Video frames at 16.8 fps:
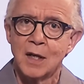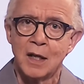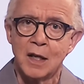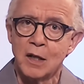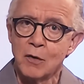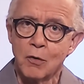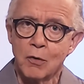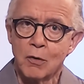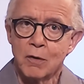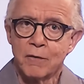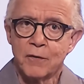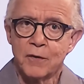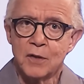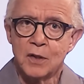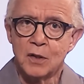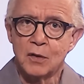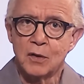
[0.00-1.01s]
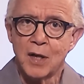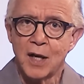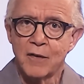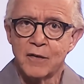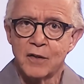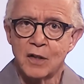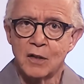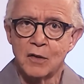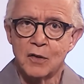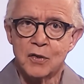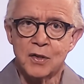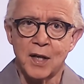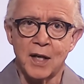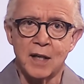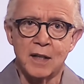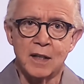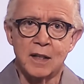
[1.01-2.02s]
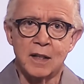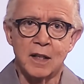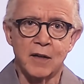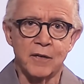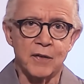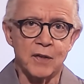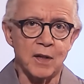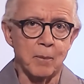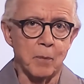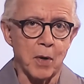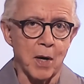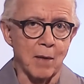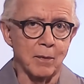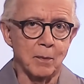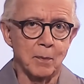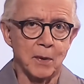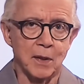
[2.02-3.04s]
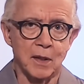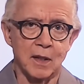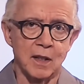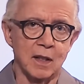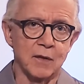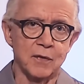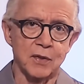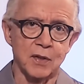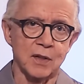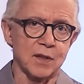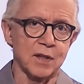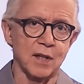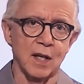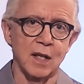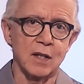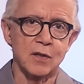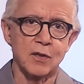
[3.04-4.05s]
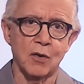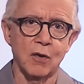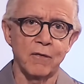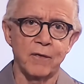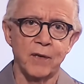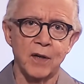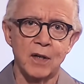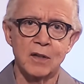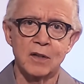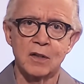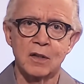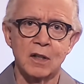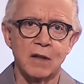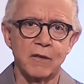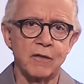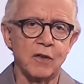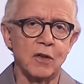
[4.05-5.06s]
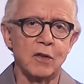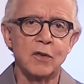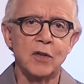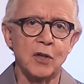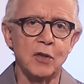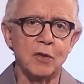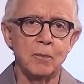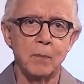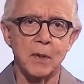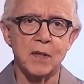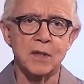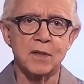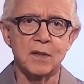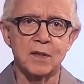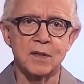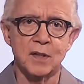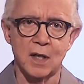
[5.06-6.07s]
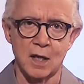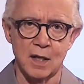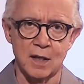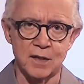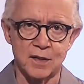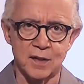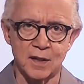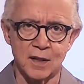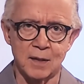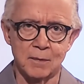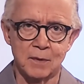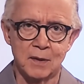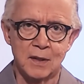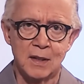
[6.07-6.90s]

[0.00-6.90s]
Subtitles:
in order for you to have an understanding of the probability of success or failure of your new business concept.